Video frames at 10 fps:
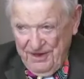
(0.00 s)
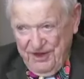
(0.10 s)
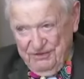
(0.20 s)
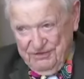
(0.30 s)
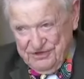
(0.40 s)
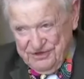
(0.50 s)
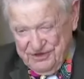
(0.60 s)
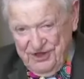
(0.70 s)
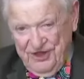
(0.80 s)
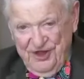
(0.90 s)
I
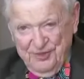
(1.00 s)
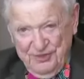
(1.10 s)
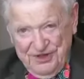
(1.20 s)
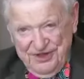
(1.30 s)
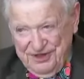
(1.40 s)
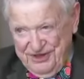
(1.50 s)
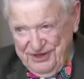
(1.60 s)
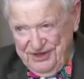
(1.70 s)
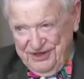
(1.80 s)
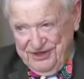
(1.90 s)
was
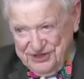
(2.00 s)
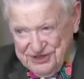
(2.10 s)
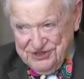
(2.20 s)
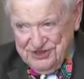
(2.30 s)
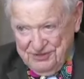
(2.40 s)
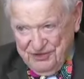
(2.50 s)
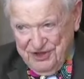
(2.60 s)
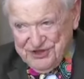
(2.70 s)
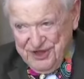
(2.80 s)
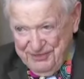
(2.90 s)
immediately an assistant
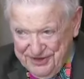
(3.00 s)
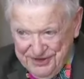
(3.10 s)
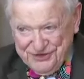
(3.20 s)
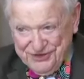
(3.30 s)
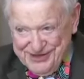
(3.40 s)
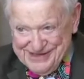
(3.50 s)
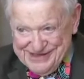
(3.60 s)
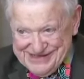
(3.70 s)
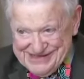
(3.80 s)
project manager.